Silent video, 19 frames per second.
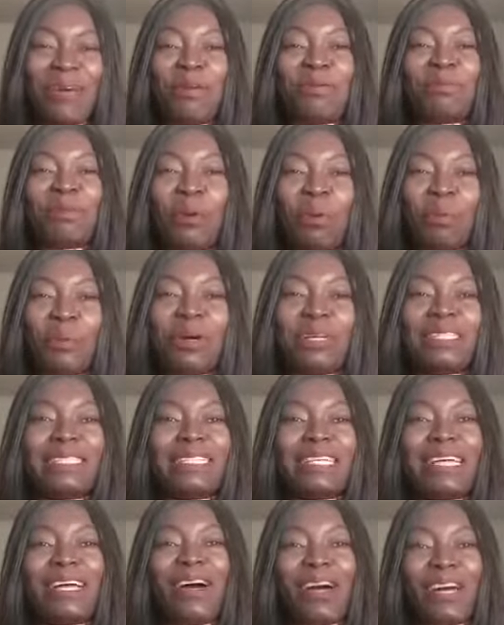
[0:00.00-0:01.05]
propose the
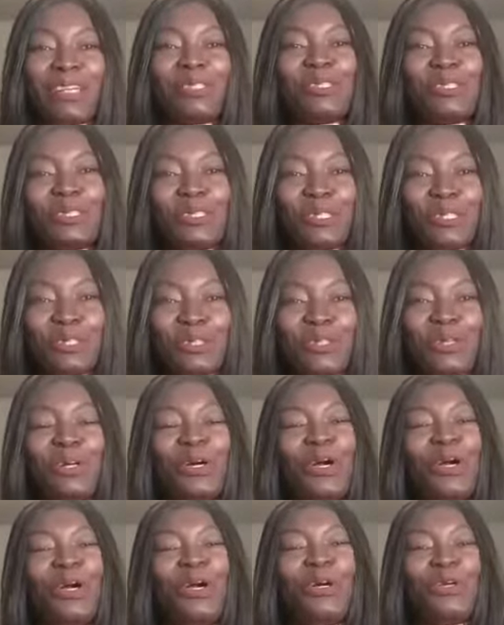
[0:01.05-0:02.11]
coin to you,
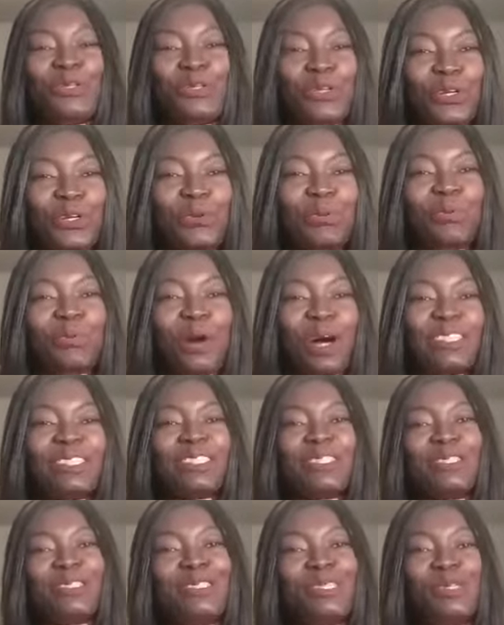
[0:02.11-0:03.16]
you
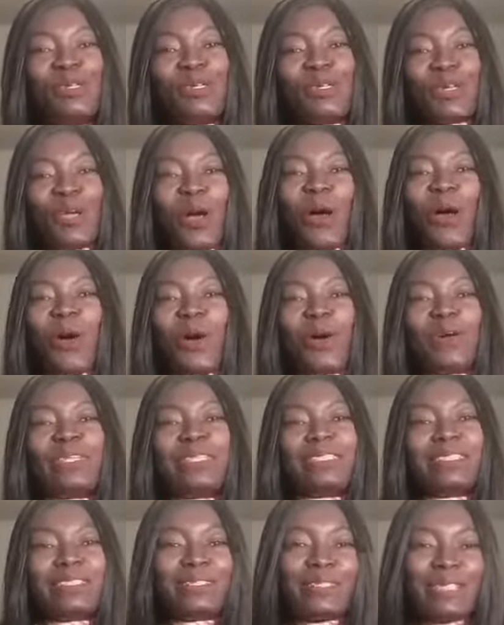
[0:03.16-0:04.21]
must do your
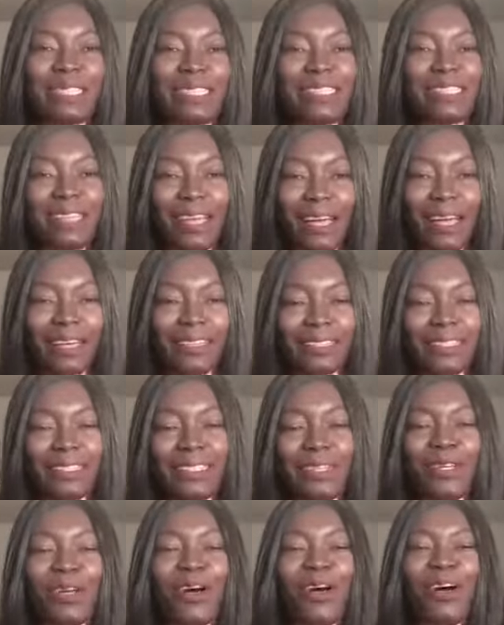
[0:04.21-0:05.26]
own research.
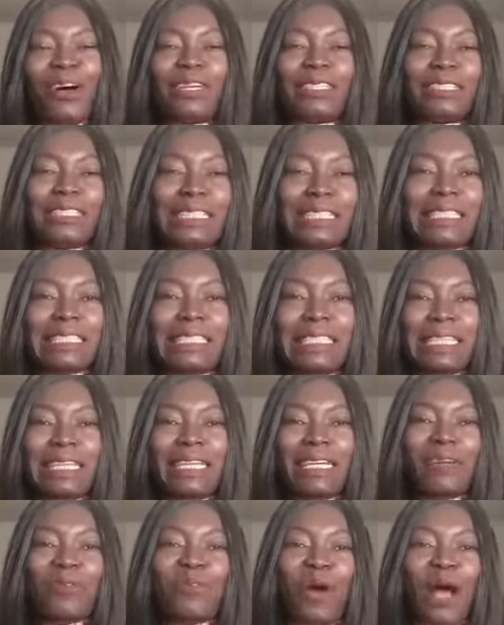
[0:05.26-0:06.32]
It's called
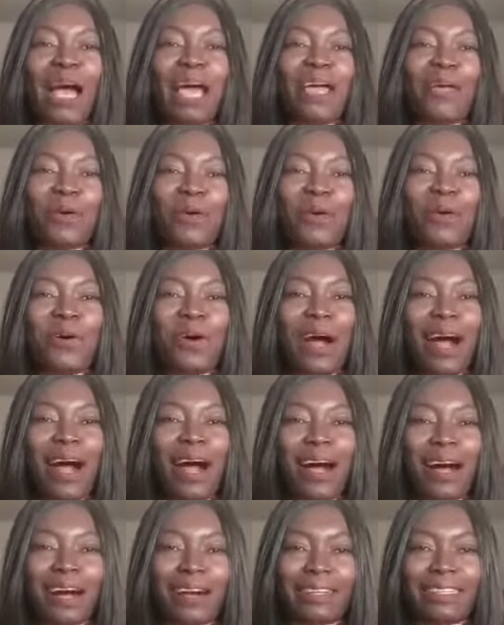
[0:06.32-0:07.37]

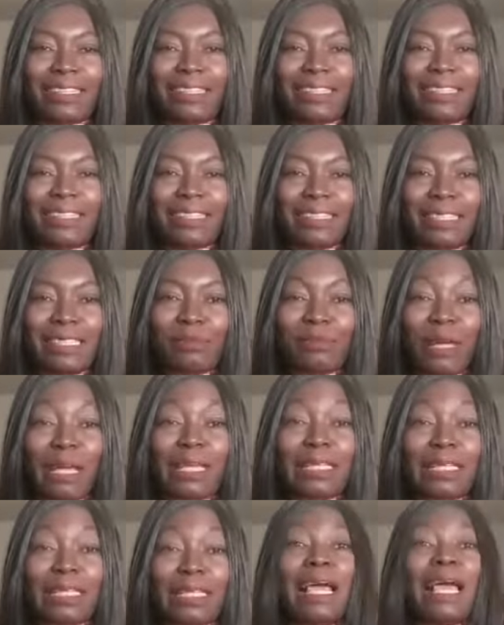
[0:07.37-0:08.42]
DYOR in this
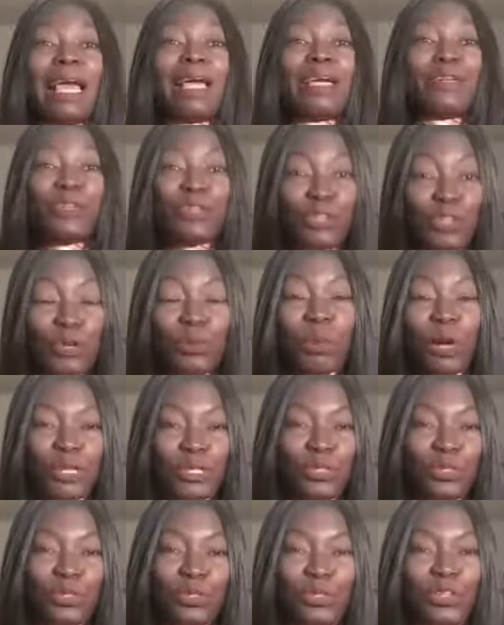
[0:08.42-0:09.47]
space. You
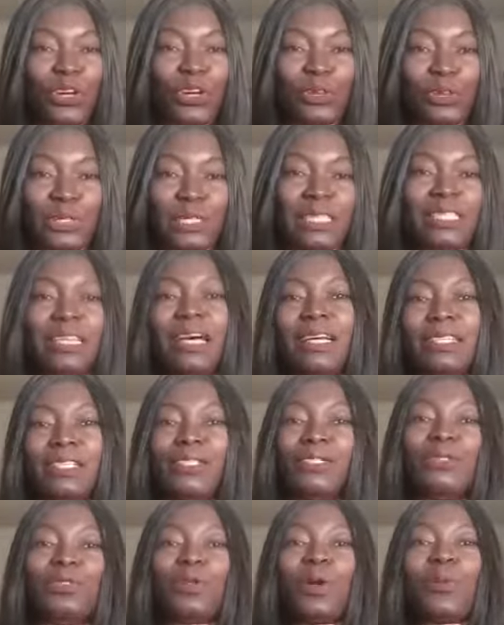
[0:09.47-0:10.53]
must do your research
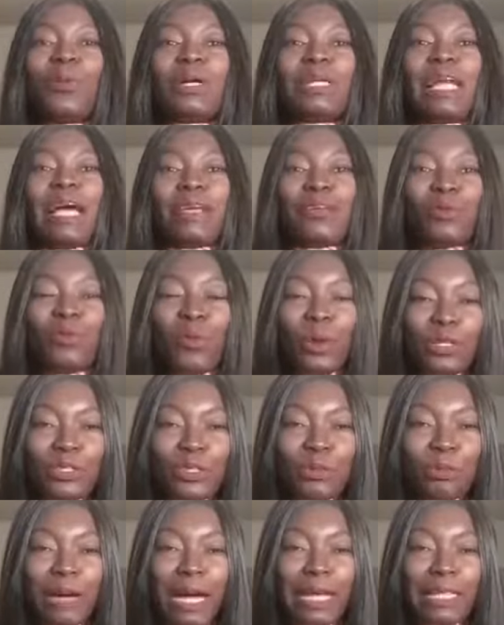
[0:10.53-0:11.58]
to know whether you want
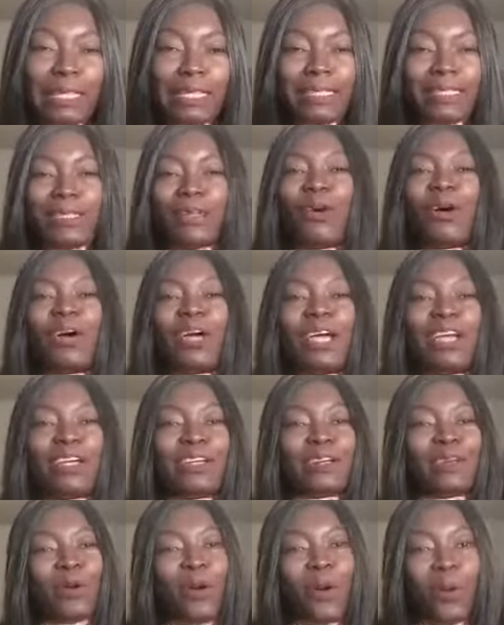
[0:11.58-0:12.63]
to buy this
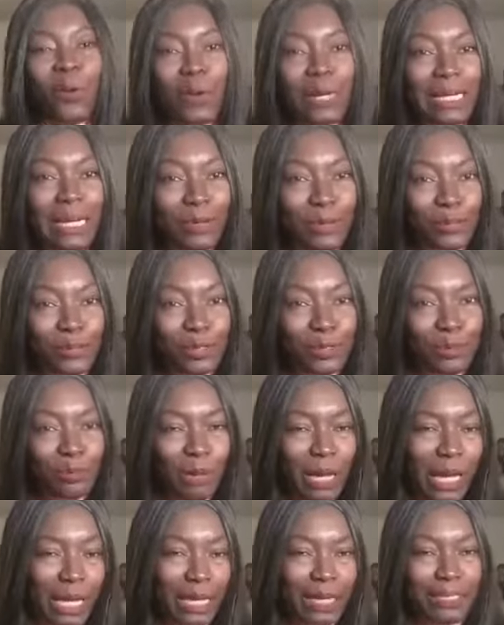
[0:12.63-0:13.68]
coin or whether not to
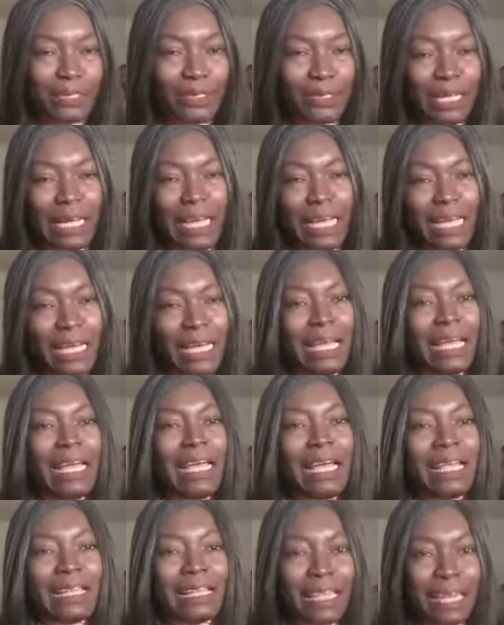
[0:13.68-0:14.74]
buy it, okay?
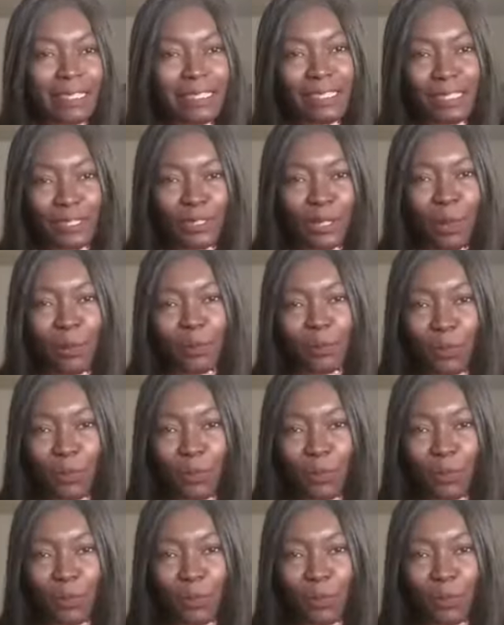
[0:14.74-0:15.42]
That is number